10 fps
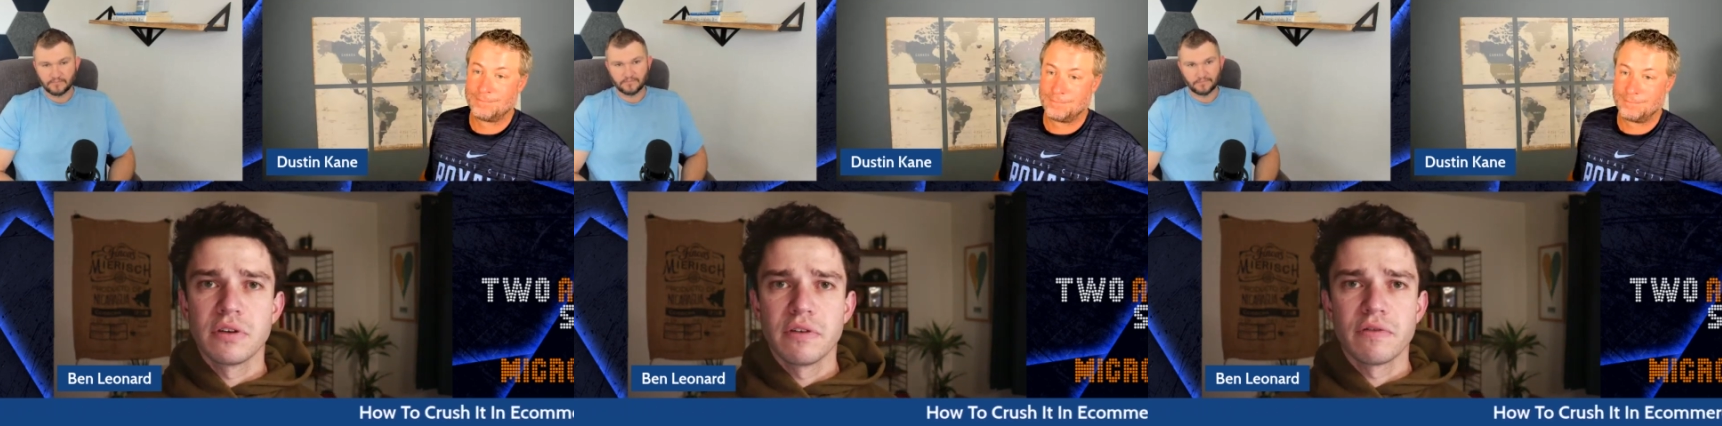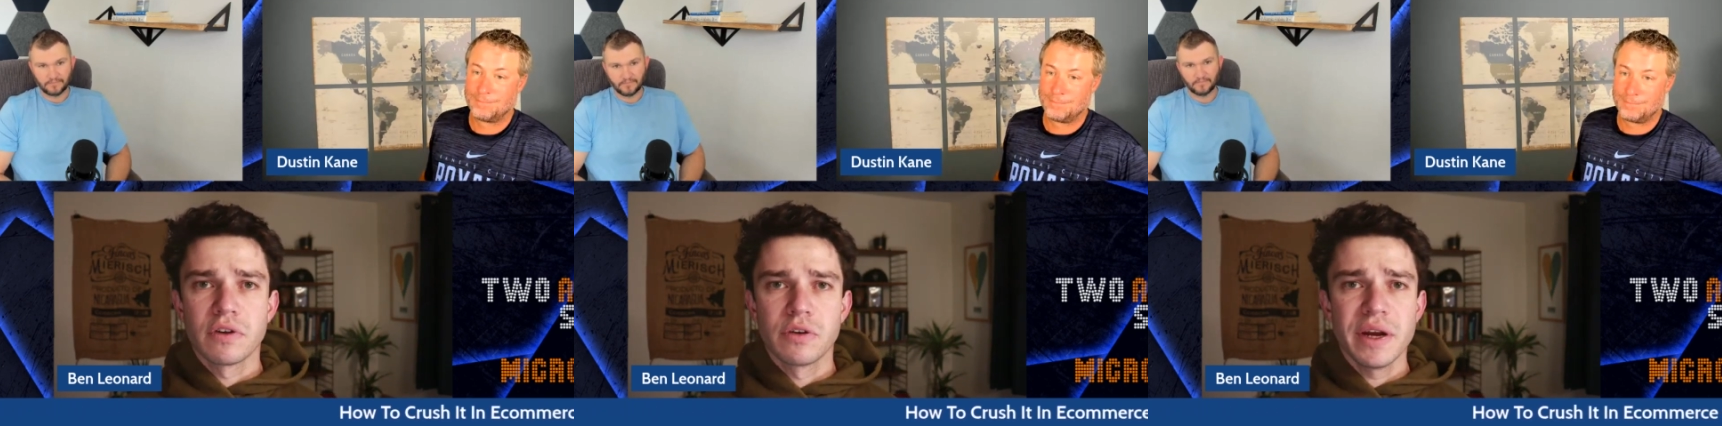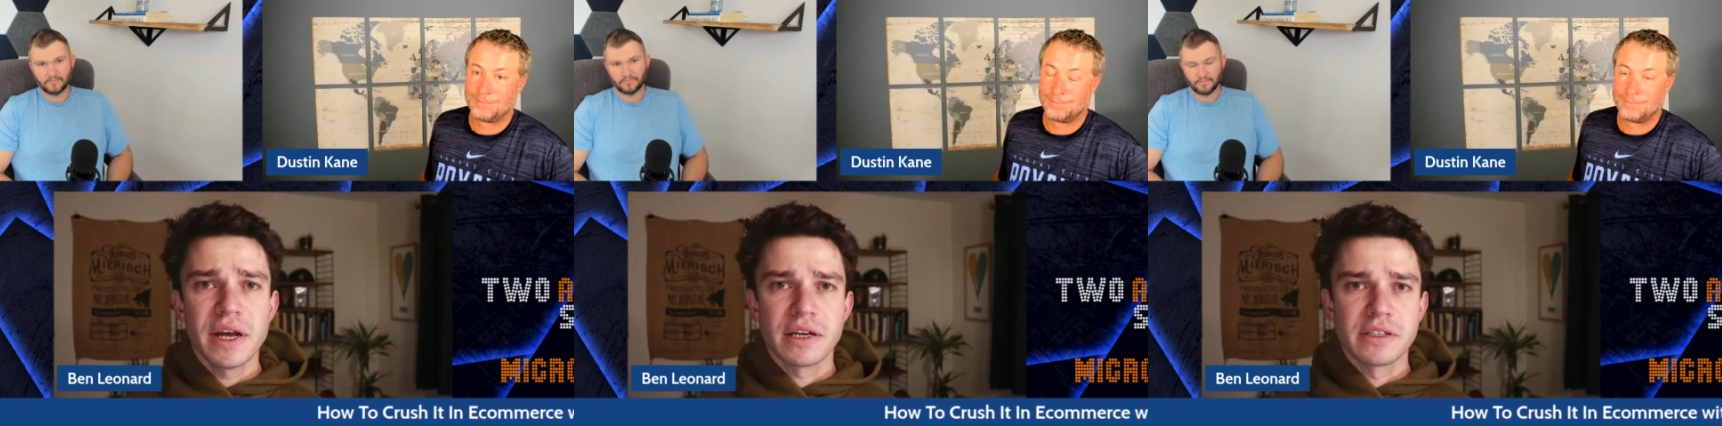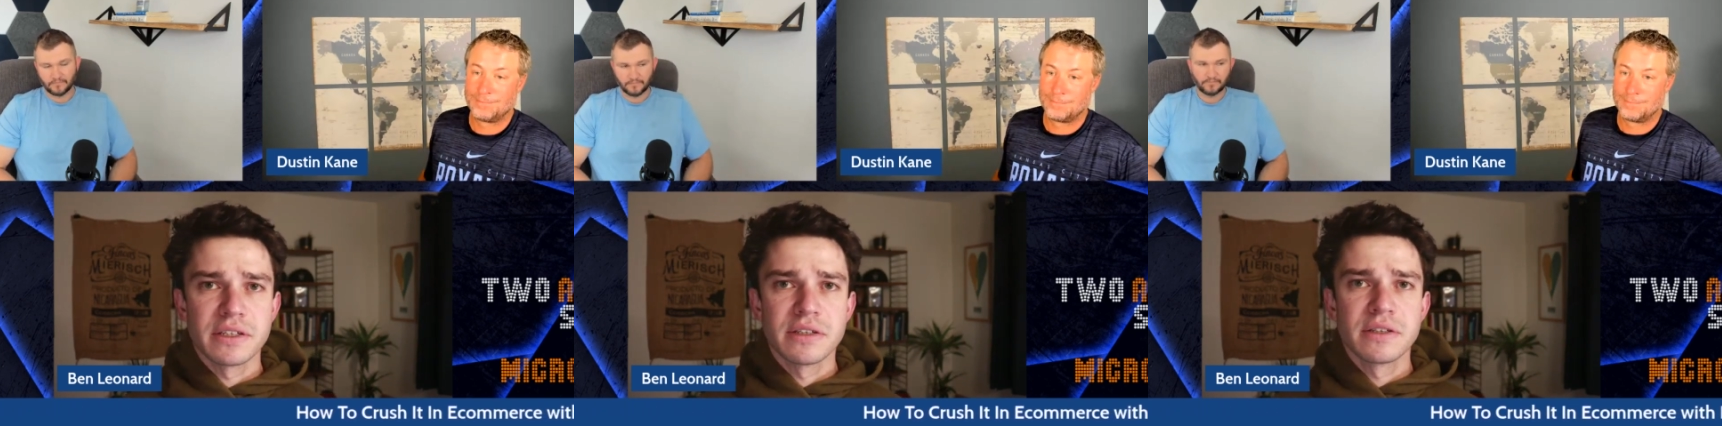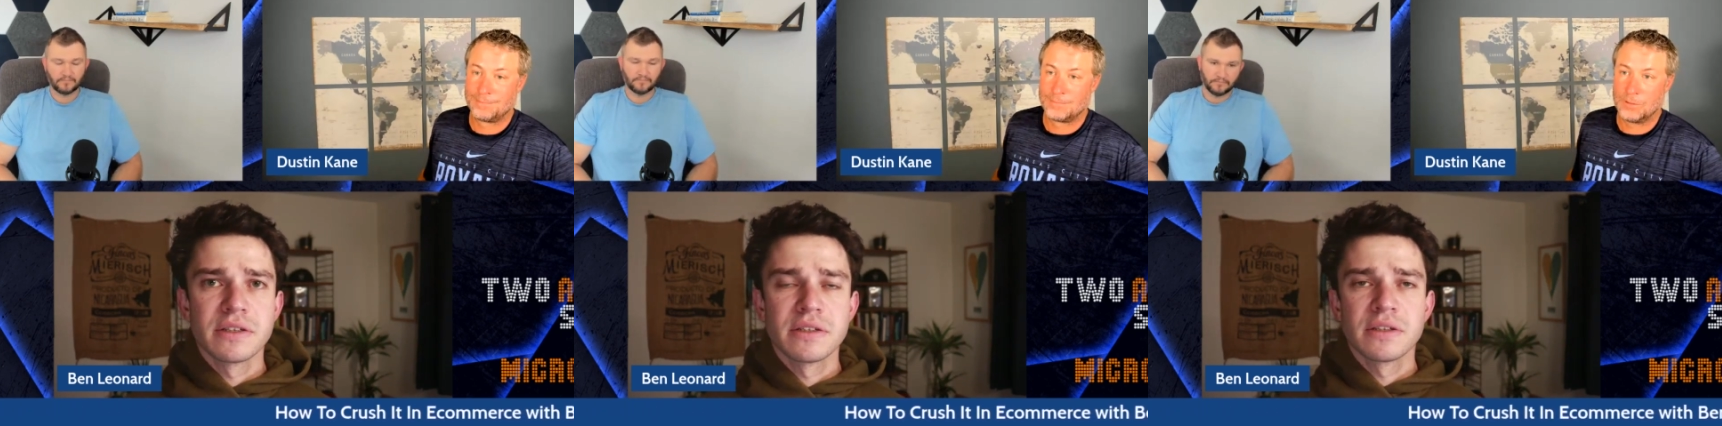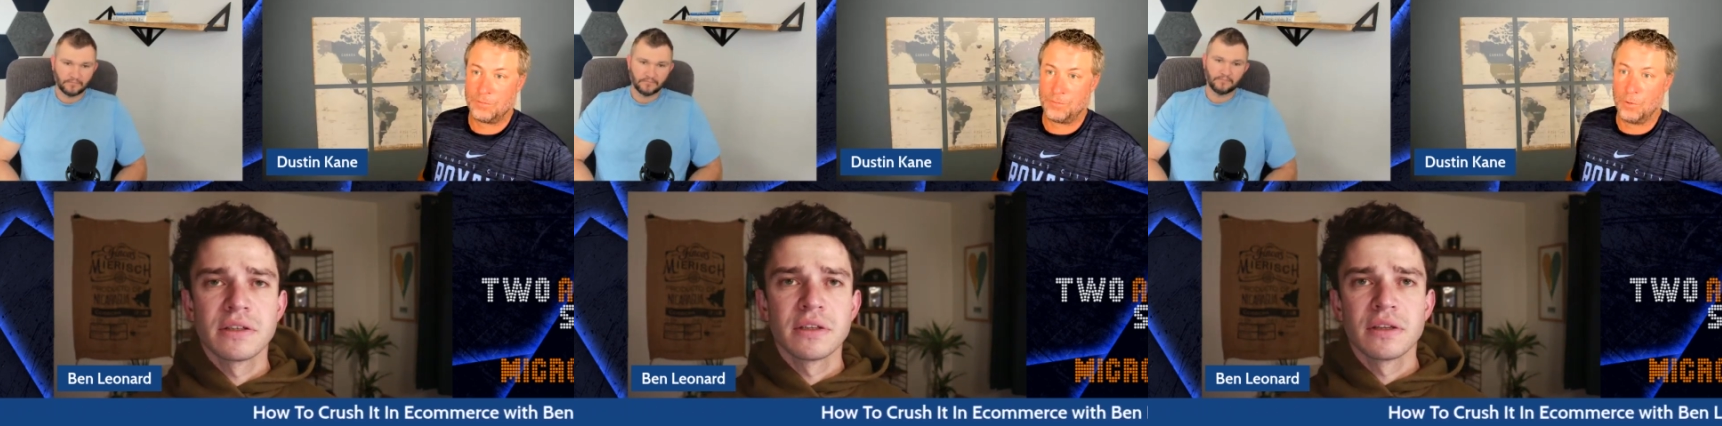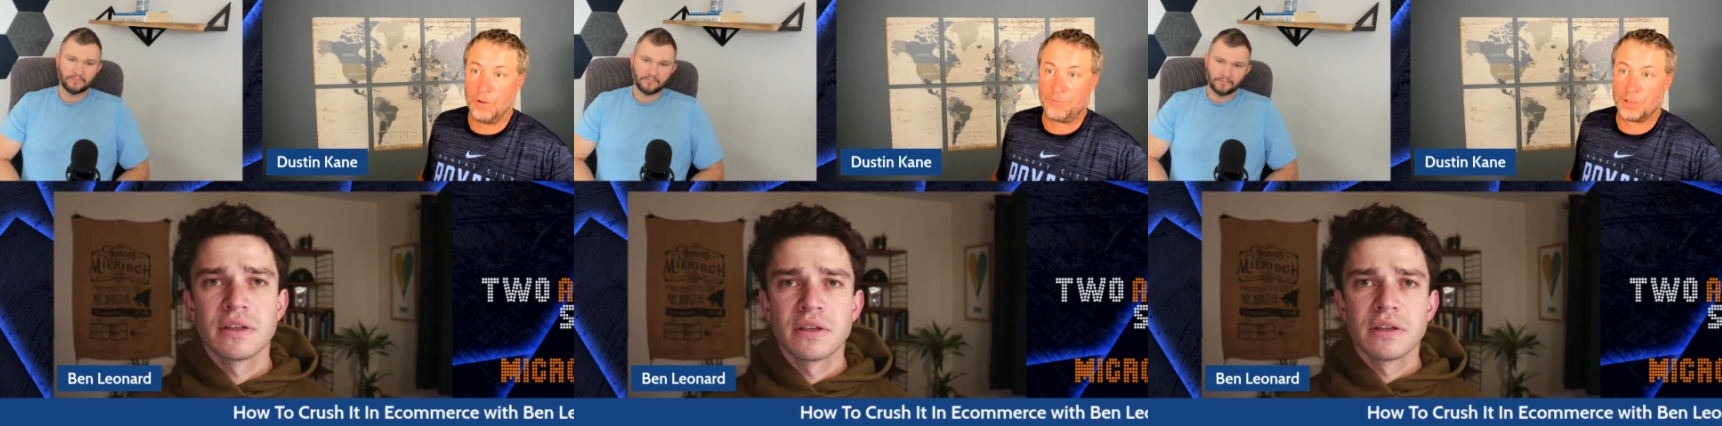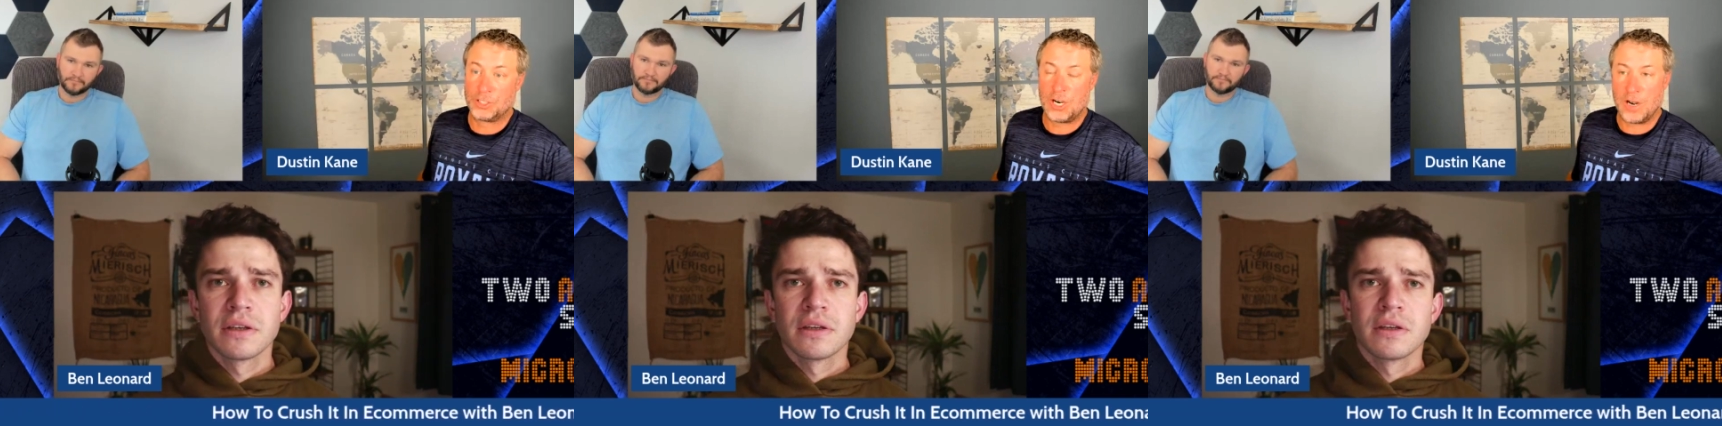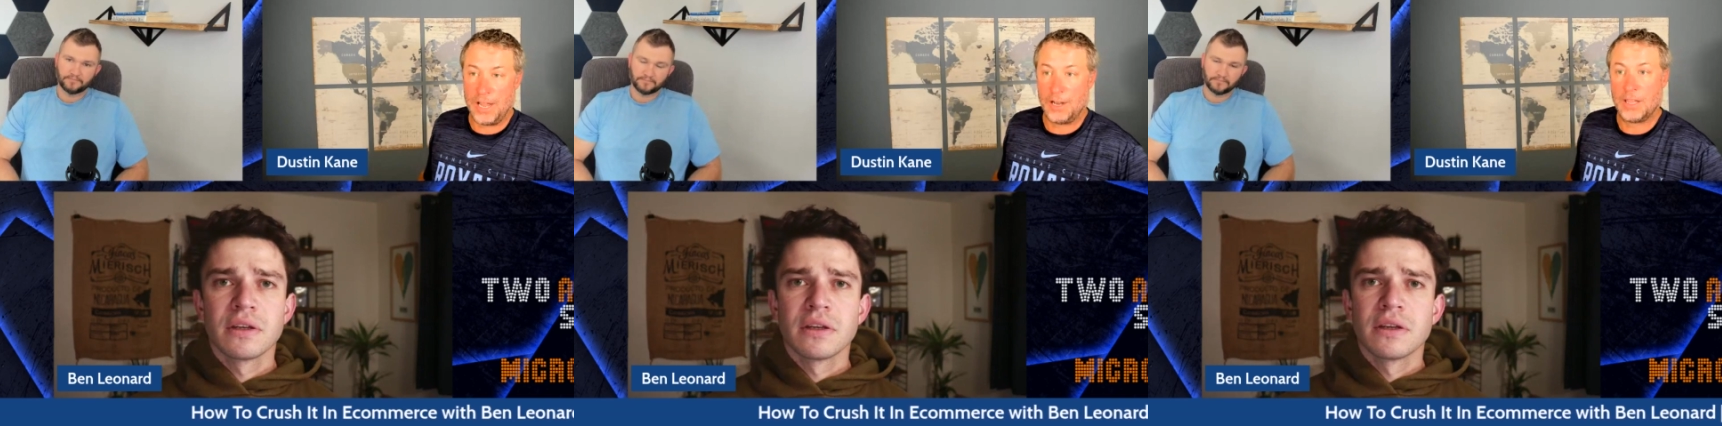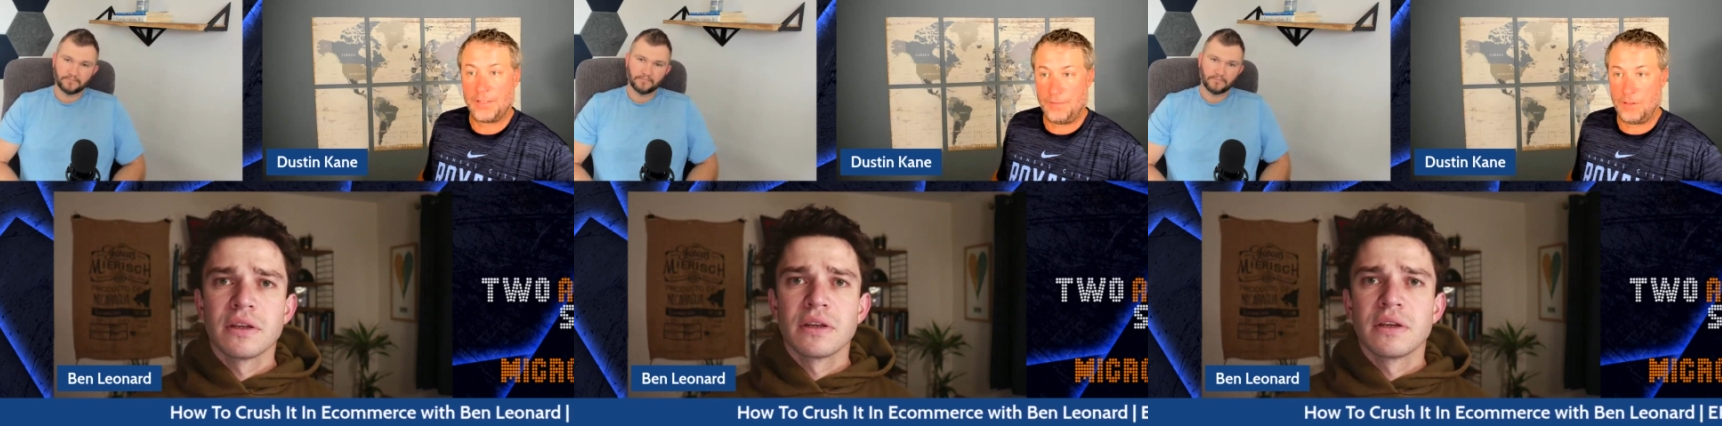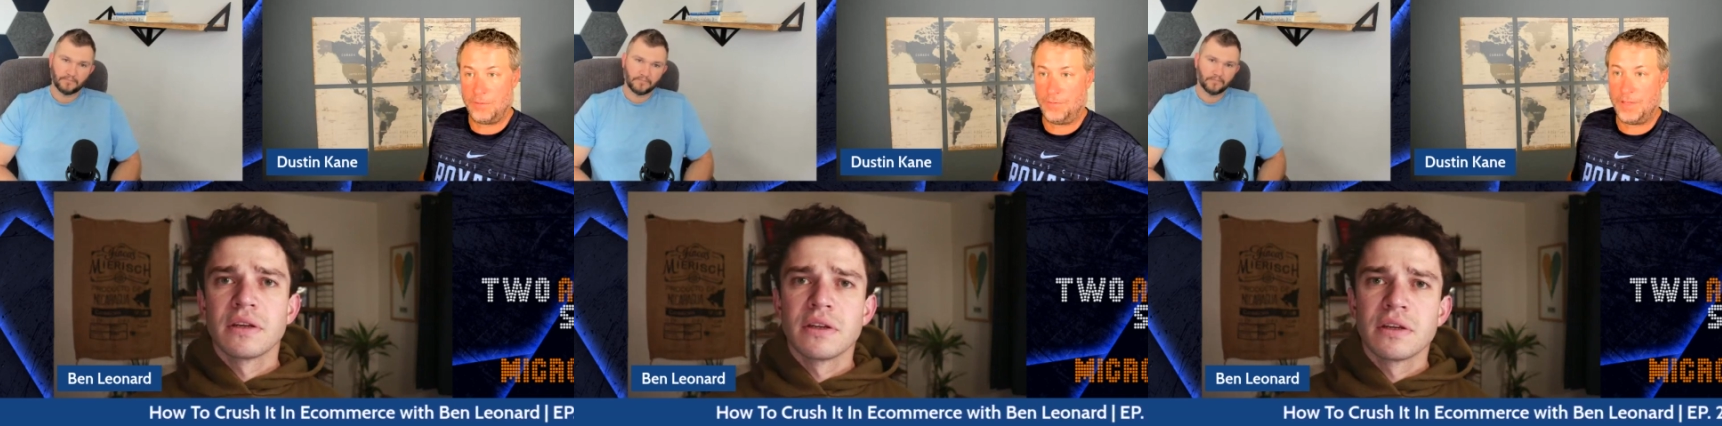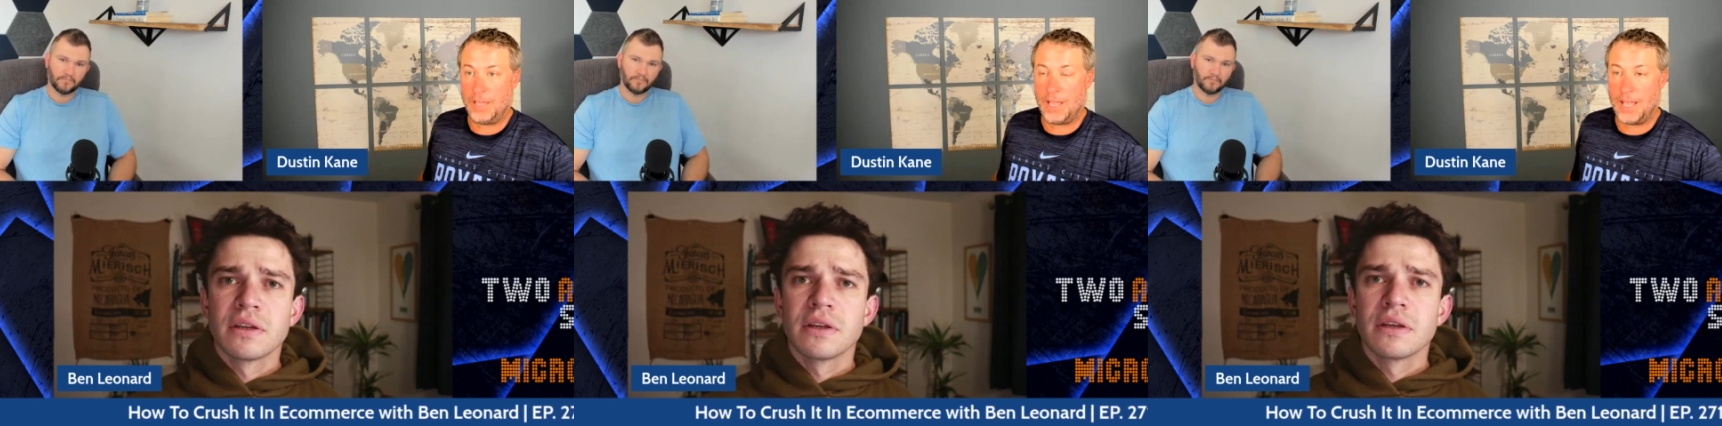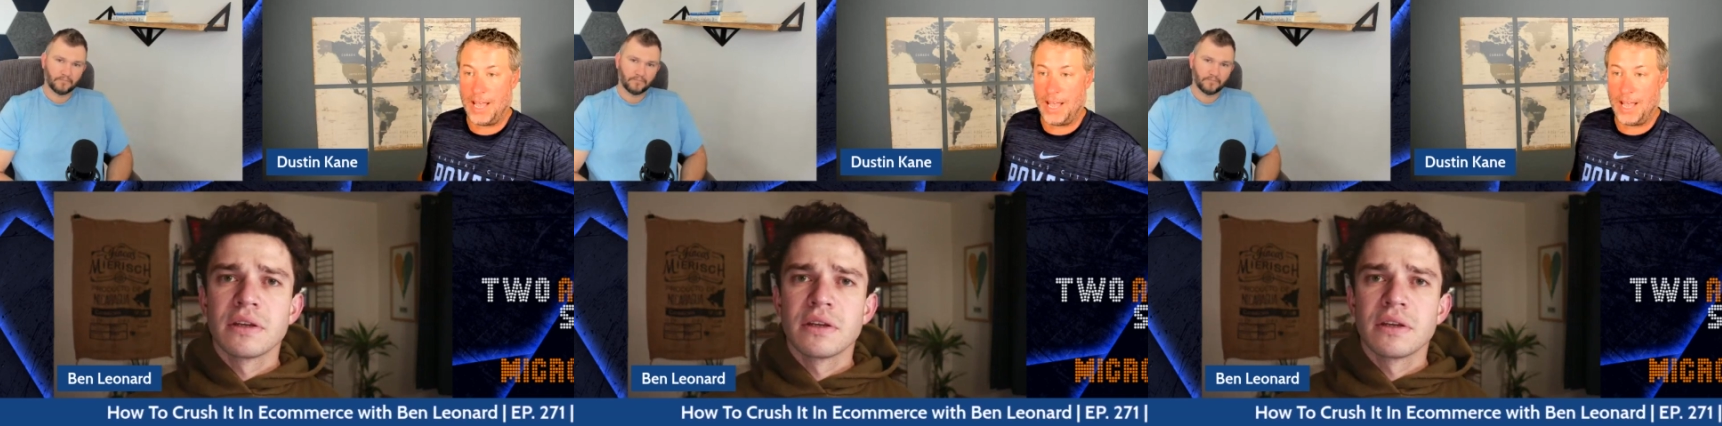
Speaker 1: for a great exit.
Speaker 2: Well, for sure, and I like the